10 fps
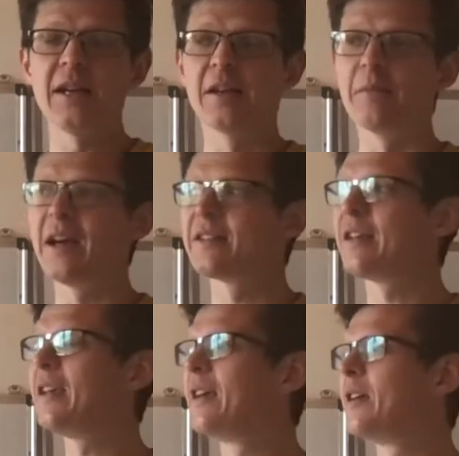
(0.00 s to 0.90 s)
and
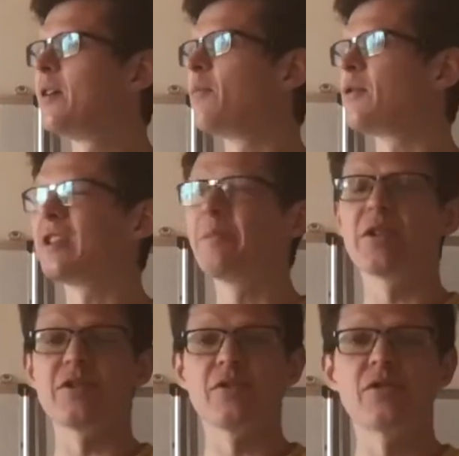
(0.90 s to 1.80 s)
messy, mostly
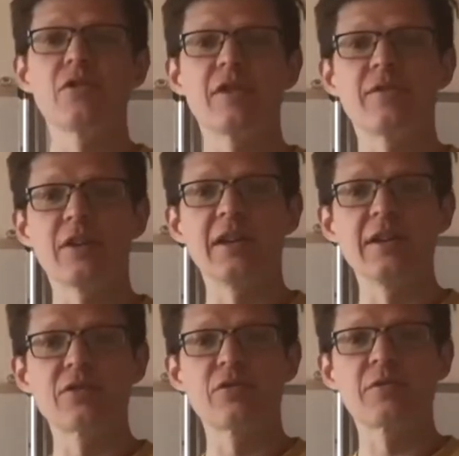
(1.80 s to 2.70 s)
because there's two different
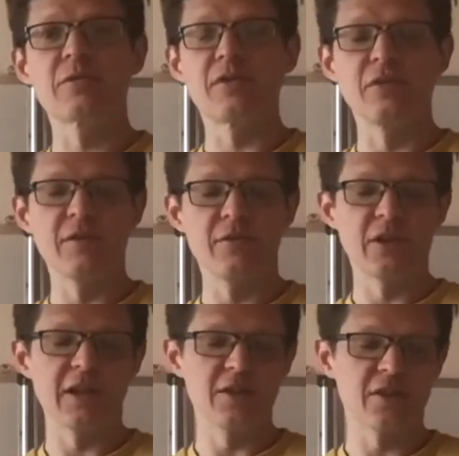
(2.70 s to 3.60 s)
gauge groups with two different
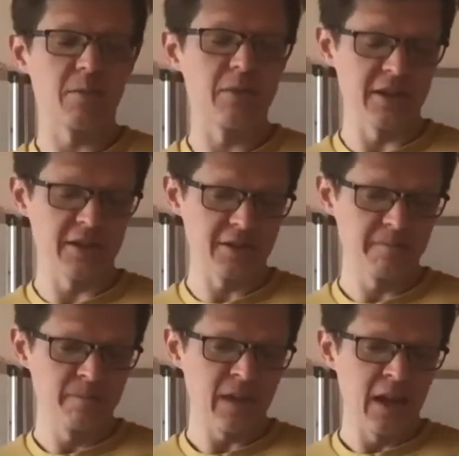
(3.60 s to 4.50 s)
gauge couplings.
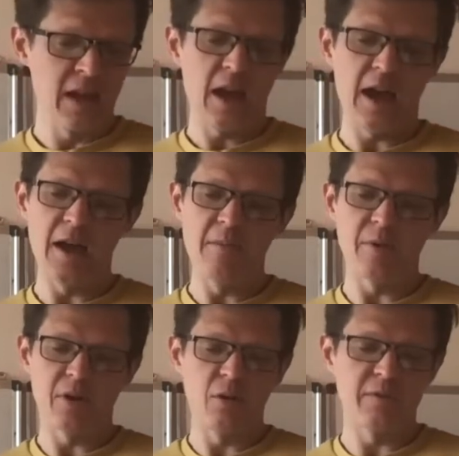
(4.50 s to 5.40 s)

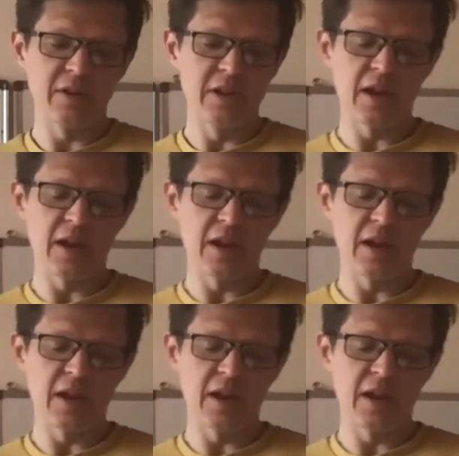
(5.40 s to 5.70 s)
But hopefully